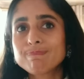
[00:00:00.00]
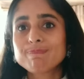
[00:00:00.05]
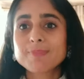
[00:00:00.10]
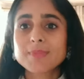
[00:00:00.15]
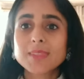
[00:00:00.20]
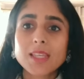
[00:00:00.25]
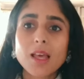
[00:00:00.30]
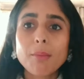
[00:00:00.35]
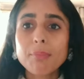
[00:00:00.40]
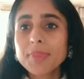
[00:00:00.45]

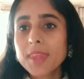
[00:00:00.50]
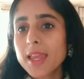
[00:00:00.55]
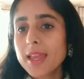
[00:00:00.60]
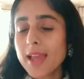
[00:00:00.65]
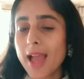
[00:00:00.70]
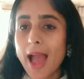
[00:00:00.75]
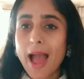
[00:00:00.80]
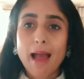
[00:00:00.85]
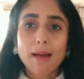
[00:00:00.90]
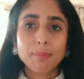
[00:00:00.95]
something
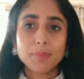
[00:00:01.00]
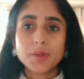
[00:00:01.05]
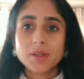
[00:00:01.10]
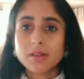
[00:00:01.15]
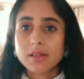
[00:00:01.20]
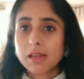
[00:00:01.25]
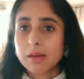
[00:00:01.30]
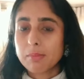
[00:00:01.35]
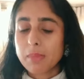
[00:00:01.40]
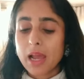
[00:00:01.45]

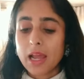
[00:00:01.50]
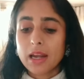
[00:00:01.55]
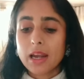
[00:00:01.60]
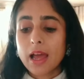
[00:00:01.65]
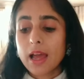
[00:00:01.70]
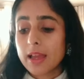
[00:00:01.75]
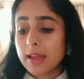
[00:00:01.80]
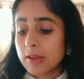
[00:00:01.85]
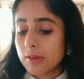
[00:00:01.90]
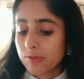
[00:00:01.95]
happened in my
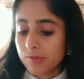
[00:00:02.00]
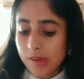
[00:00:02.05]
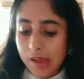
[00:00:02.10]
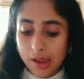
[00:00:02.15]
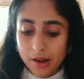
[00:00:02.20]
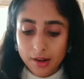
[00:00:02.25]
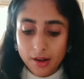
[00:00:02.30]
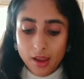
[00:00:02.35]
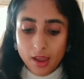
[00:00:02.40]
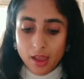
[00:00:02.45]
life
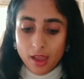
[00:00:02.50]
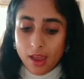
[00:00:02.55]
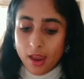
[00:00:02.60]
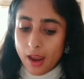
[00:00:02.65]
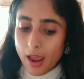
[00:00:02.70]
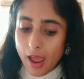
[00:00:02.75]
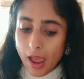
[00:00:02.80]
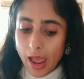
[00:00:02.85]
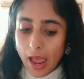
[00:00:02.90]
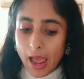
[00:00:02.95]
and
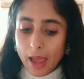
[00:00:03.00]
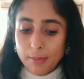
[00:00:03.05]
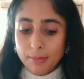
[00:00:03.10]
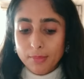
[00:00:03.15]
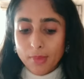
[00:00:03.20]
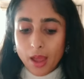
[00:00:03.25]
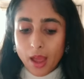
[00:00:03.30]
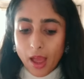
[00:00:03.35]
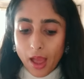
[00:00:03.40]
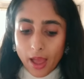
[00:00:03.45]

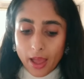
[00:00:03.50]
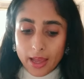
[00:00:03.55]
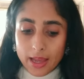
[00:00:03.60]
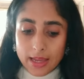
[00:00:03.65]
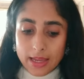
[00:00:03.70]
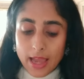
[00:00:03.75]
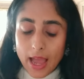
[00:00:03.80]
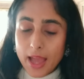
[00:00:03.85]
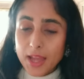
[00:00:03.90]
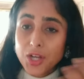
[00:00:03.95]

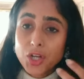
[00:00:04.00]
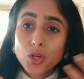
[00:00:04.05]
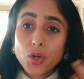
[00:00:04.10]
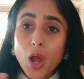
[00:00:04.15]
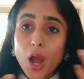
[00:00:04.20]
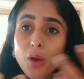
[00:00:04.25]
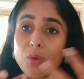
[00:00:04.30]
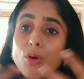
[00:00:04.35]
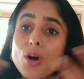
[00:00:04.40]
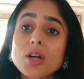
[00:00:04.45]
I
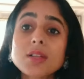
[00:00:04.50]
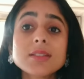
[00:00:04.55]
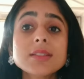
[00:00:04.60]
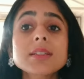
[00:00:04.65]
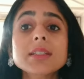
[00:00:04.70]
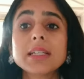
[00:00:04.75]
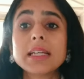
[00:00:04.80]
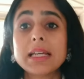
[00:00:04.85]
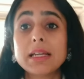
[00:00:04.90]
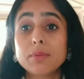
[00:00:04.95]

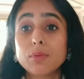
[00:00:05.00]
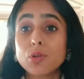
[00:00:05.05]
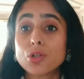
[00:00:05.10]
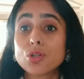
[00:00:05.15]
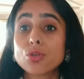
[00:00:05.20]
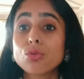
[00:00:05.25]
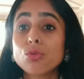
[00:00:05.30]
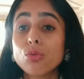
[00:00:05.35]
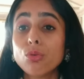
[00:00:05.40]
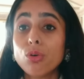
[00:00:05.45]
wasn't able
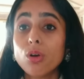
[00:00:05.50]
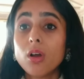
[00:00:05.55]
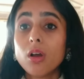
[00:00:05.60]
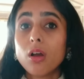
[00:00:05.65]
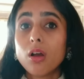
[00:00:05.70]
to